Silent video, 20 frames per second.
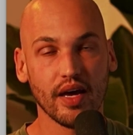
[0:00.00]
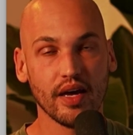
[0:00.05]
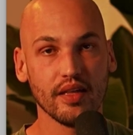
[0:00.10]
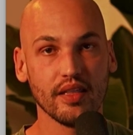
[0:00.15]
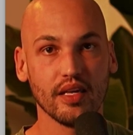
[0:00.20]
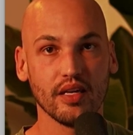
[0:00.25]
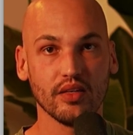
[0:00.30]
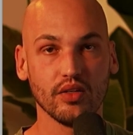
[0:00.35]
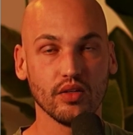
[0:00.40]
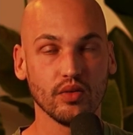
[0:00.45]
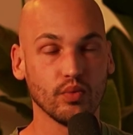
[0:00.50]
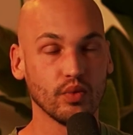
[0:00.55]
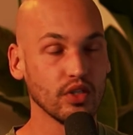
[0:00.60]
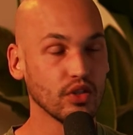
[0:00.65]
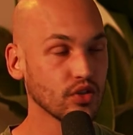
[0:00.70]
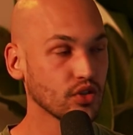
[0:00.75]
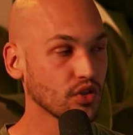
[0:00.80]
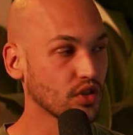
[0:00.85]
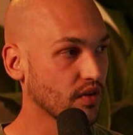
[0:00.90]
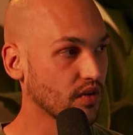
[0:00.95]
that when your
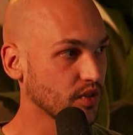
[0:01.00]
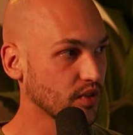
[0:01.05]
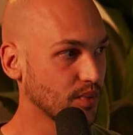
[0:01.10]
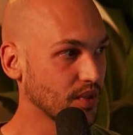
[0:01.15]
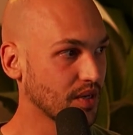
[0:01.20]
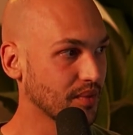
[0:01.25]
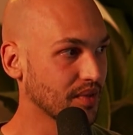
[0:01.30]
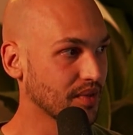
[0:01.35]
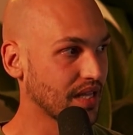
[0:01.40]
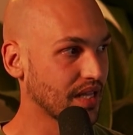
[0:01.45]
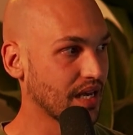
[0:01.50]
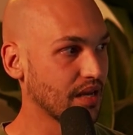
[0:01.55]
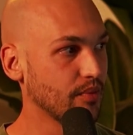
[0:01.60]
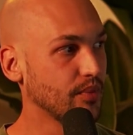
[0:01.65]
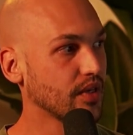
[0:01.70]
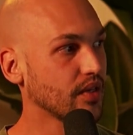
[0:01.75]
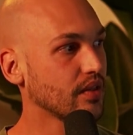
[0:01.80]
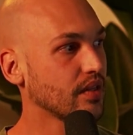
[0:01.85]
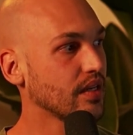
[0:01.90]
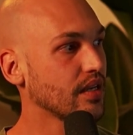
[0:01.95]
software's become a
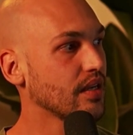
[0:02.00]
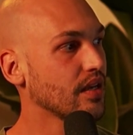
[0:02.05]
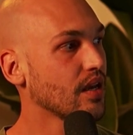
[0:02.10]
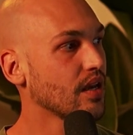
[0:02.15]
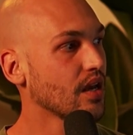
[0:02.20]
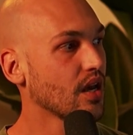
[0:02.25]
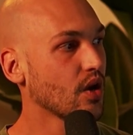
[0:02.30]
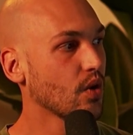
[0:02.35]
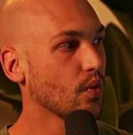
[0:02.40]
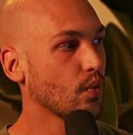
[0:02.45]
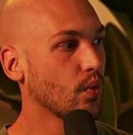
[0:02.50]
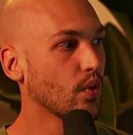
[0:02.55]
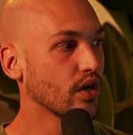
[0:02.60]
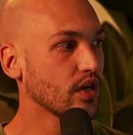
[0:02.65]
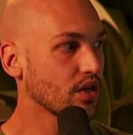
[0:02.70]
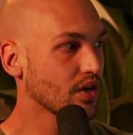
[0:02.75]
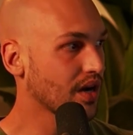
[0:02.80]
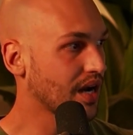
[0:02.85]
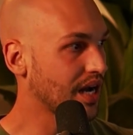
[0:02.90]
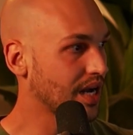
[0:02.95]
liability, what are
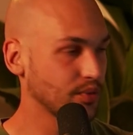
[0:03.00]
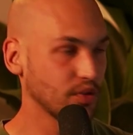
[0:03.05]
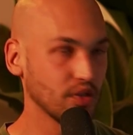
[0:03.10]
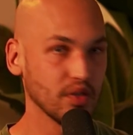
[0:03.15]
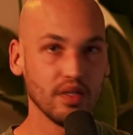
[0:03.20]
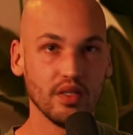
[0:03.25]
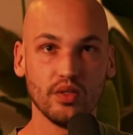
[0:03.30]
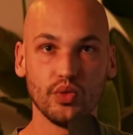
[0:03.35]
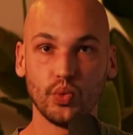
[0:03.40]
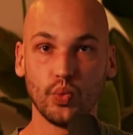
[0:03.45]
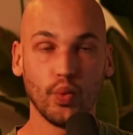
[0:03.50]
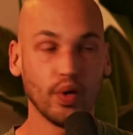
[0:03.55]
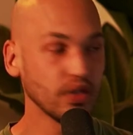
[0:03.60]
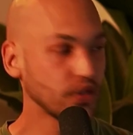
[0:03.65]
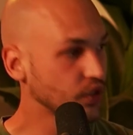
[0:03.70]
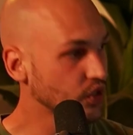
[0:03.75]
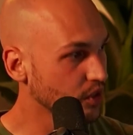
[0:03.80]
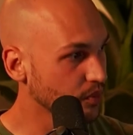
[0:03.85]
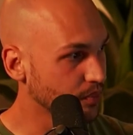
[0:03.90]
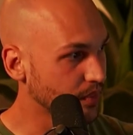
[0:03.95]
your options, what's
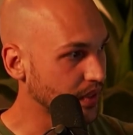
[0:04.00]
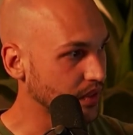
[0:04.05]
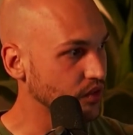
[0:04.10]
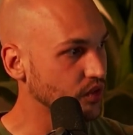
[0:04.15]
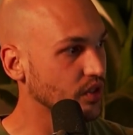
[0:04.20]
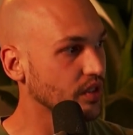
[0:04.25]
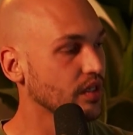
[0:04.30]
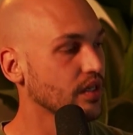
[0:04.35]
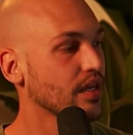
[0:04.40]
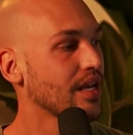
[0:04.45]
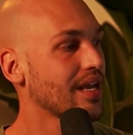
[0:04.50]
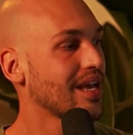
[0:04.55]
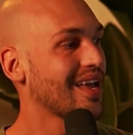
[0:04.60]
your budget,